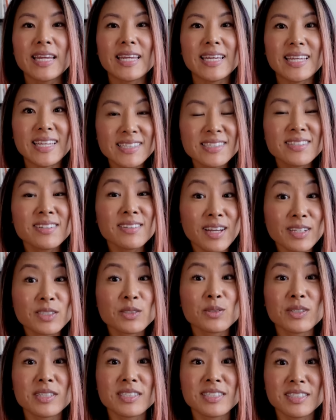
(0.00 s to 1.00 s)

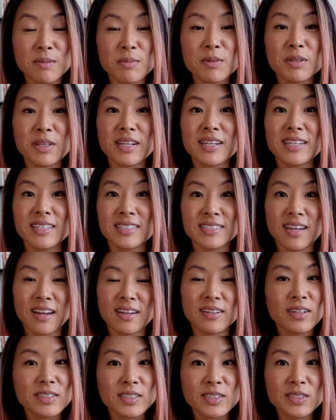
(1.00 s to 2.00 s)
intellectually stimulating
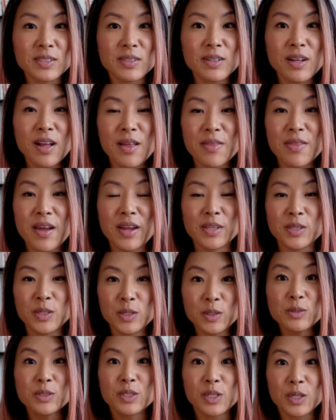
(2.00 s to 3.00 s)
side hustle that
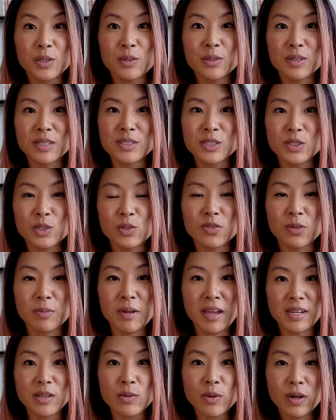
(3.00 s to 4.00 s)
you too can do from
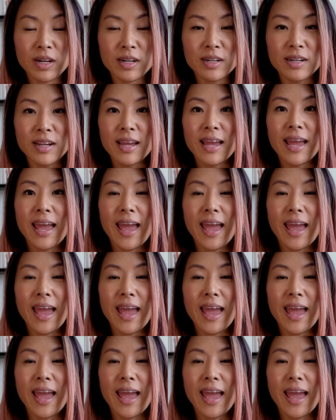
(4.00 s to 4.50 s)
anywhere,